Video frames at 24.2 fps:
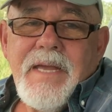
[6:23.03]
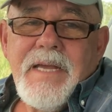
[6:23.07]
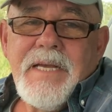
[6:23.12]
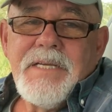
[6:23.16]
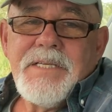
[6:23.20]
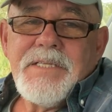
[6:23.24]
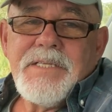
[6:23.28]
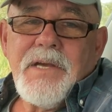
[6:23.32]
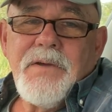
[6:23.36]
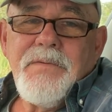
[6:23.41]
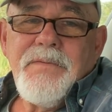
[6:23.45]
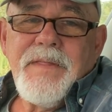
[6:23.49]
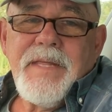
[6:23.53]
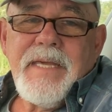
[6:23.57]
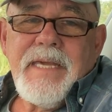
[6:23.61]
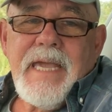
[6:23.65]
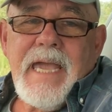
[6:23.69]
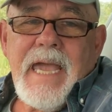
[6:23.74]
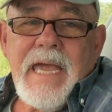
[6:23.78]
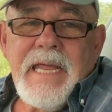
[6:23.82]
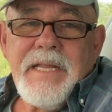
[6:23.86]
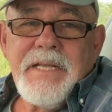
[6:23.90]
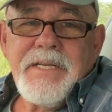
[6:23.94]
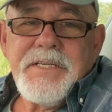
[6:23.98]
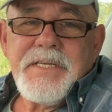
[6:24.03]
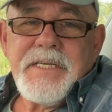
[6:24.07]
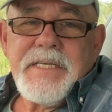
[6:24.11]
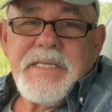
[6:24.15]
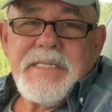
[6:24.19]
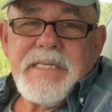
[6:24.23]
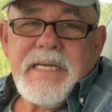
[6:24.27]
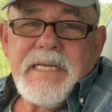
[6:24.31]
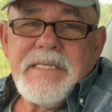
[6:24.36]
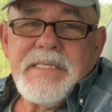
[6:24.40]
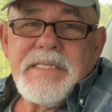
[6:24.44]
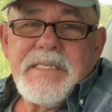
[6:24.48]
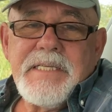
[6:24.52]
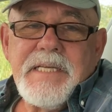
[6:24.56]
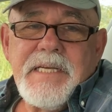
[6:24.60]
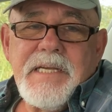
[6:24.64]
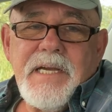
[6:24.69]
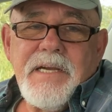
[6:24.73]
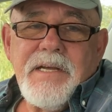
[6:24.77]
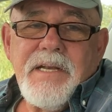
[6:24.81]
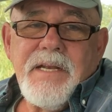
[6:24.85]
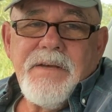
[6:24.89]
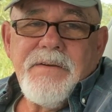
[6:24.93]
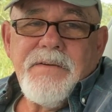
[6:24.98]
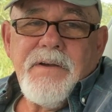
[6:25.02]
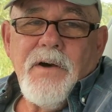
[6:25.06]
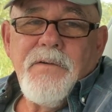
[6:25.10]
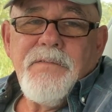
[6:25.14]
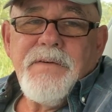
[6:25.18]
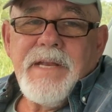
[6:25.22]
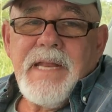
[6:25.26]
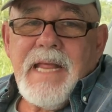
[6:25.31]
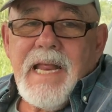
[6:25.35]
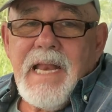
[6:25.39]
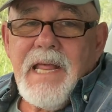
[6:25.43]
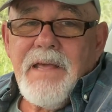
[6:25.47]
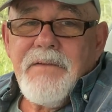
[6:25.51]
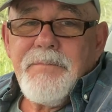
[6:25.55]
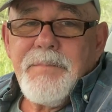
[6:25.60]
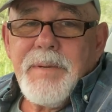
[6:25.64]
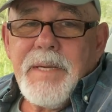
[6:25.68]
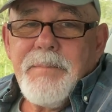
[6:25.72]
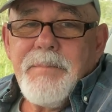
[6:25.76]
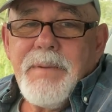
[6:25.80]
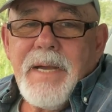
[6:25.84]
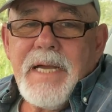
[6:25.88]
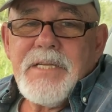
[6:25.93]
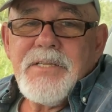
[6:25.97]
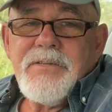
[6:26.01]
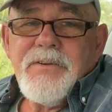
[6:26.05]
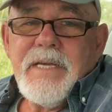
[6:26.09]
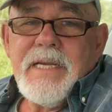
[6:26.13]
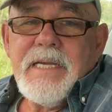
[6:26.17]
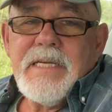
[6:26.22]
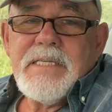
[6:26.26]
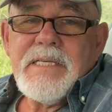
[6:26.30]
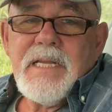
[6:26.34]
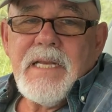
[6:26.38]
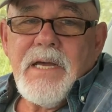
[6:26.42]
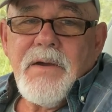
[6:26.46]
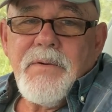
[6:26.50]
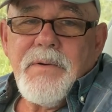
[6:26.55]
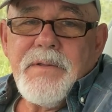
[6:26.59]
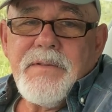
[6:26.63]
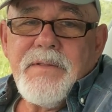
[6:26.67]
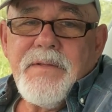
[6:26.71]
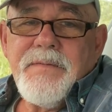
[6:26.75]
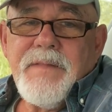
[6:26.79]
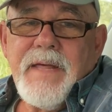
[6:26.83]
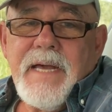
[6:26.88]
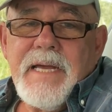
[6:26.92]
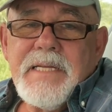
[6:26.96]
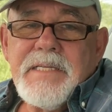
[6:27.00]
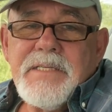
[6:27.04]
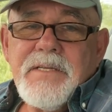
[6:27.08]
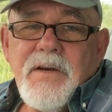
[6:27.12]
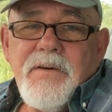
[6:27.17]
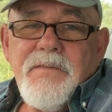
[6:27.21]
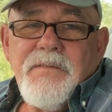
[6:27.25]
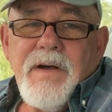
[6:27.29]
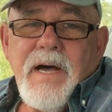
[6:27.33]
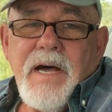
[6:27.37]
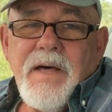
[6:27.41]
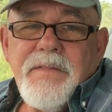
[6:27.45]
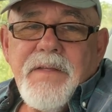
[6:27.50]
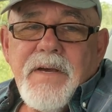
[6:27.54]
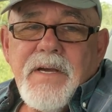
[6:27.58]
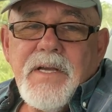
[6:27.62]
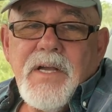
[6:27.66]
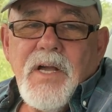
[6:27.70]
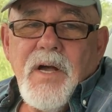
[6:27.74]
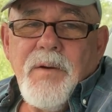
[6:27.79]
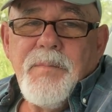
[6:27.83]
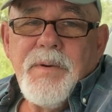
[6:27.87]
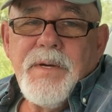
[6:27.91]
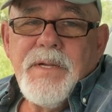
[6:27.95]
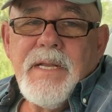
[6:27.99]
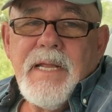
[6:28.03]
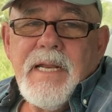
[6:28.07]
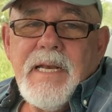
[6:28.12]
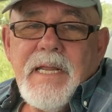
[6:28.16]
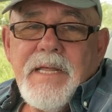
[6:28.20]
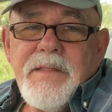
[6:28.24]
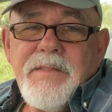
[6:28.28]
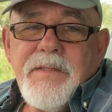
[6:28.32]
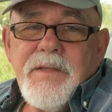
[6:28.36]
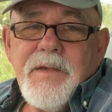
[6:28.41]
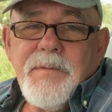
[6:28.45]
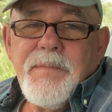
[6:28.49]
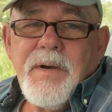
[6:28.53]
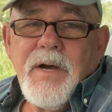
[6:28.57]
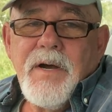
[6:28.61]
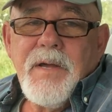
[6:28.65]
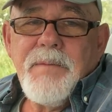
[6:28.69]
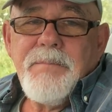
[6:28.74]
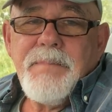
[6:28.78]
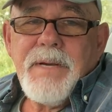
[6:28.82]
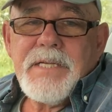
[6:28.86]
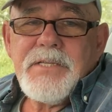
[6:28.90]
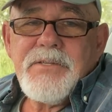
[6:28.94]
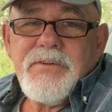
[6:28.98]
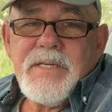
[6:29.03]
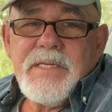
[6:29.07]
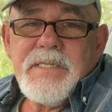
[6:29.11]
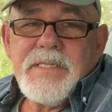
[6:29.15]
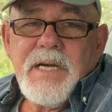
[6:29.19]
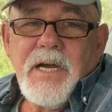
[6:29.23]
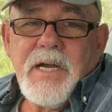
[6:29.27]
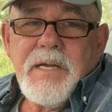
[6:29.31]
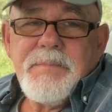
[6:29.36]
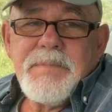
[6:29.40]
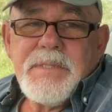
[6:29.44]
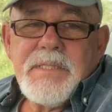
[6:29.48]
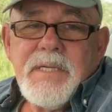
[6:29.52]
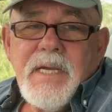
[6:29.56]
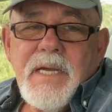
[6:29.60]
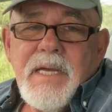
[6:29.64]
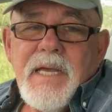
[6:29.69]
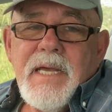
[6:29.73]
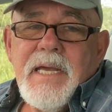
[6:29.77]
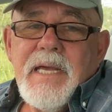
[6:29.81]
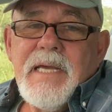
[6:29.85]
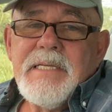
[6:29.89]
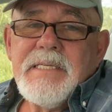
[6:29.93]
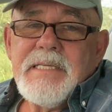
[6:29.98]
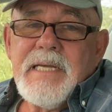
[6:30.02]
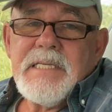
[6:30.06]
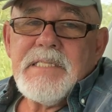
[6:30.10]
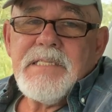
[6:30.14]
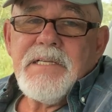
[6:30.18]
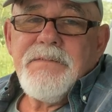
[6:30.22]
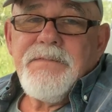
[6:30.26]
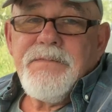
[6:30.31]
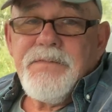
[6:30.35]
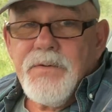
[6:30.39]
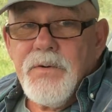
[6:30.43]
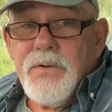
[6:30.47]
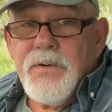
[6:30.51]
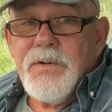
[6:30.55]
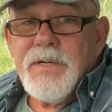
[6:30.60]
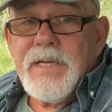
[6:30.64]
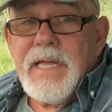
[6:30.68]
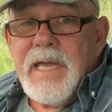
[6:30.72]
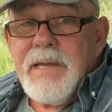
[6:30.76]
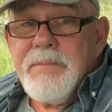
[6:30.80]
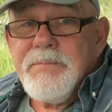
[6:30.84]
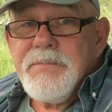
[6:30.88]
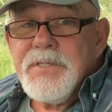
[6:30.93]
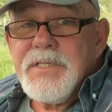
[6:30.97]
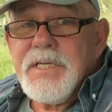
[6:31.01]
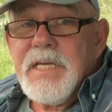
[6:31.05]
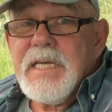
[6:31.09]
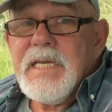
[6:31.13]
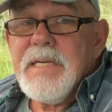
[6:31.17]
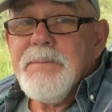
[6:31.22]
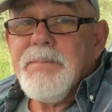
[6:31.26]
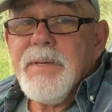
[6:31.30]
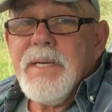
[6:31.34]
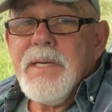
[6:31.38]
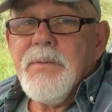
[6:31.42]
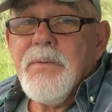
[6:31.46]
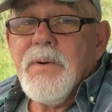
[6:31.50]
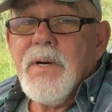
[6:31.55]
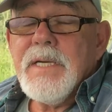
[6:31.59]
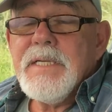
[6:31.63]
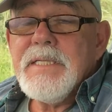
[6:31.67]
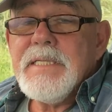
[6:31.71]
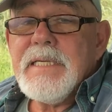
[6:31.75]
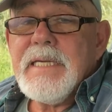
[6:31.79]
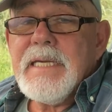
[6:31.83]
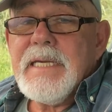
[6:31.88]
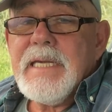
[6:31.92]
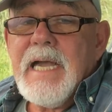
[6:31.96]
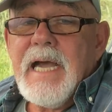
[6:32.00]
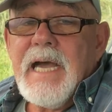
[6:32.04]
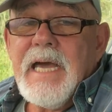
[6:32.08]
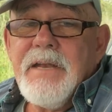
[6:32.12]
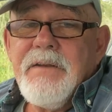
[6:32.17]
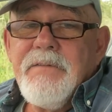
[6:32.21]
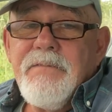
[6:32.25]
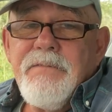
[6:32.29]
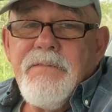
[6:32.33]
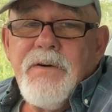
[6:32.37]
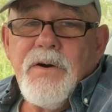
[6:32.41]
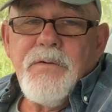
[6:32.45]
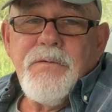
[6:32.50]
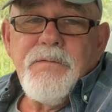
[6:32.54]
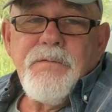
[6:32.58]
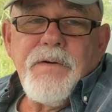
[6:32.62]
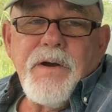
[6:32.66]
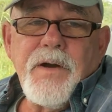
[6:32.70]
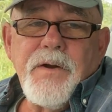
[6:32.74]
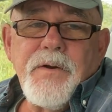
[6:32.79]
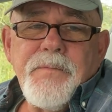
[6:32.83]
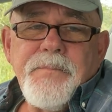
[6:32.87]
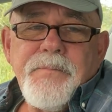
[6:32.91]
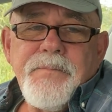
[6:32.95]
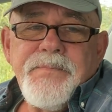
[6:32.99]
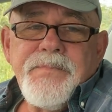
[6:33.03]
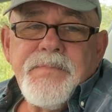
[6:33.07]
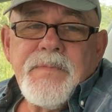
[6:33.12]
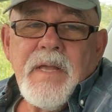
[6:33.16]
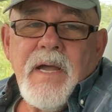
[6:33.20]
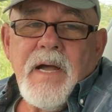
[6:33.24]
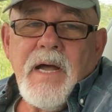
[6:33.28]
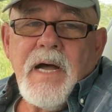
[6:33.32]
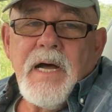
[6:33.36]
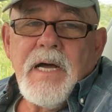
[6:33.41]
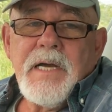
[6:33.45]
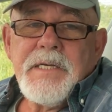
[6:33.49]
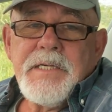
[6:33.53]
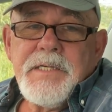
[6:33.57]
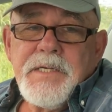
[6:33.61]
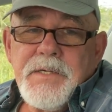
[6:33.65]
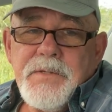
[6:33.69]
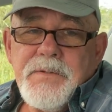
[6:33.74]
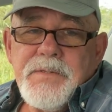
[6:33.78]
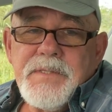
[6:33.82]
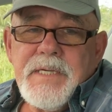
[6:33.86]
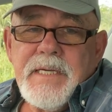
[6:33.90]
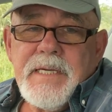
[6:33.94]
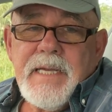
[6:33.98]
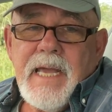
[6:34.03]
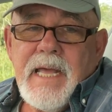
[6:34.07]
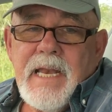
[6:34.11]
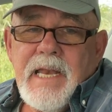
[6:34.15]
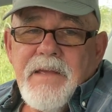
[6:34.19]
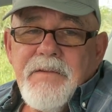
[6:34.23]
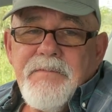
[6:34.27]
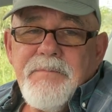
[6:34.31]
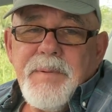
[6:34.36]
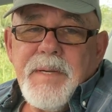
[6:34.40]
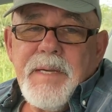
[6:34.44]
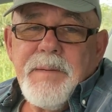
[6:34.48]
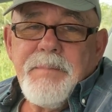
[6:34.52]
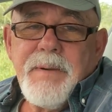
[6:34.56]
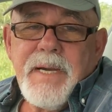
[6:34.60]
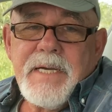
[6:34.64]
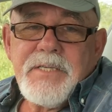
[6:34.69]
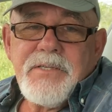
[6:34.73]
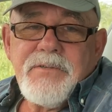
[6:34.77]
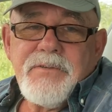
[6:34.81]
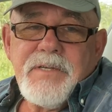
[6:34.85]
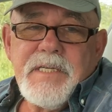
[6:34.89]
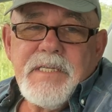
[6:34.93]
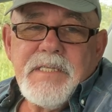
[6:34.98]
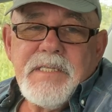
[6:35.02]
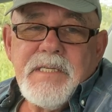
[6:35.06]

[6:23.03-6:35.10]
So the energy density of an LFP battery is lower than that of other common lithium-ion battery types. Tesla, Ford, MG, BYD and Volvo are using LFP batteries,